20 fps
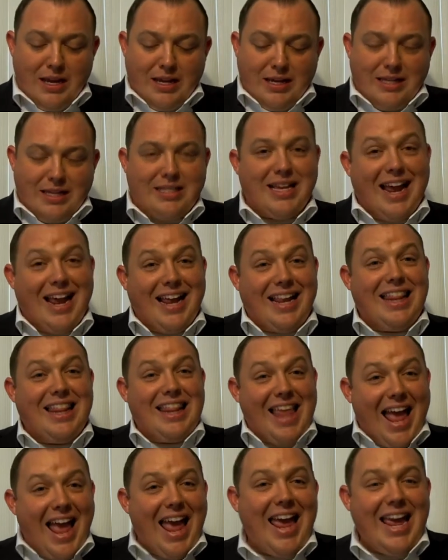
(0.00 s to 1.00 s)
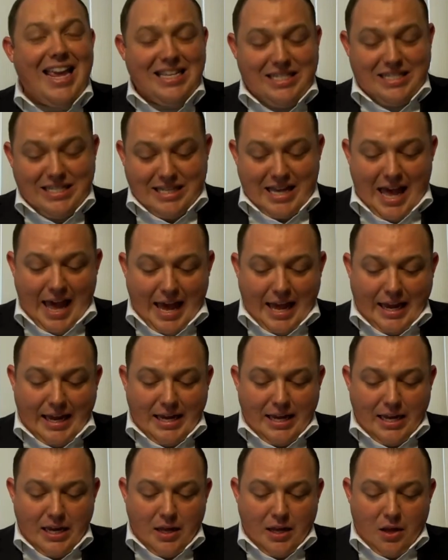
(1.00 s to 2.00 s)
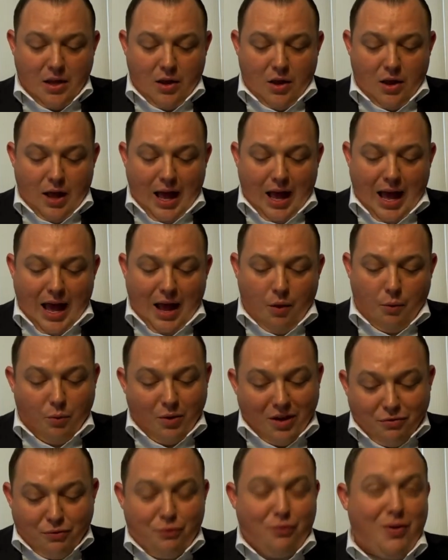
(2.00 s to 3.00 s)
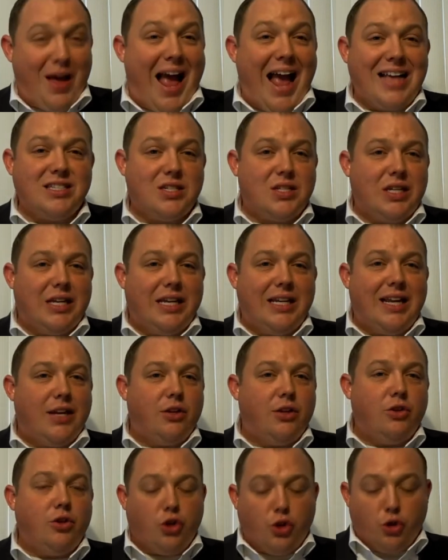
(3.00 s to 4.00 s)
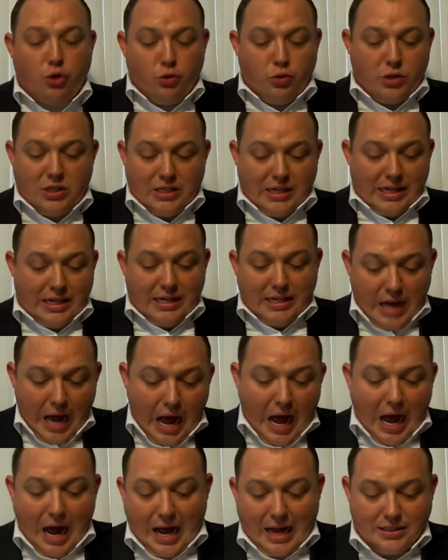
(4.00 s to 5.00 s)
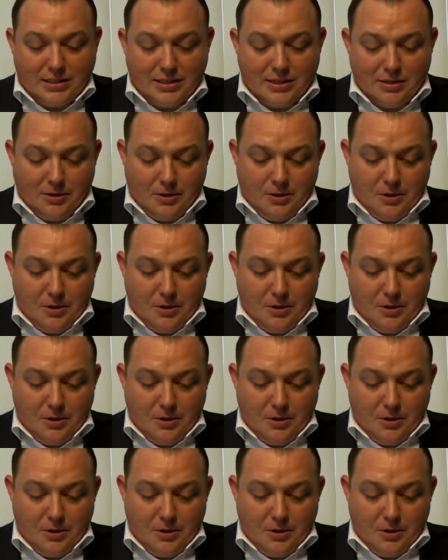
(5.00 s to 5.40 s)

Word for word: He's saying, They say, uh, We've fasted and you see not.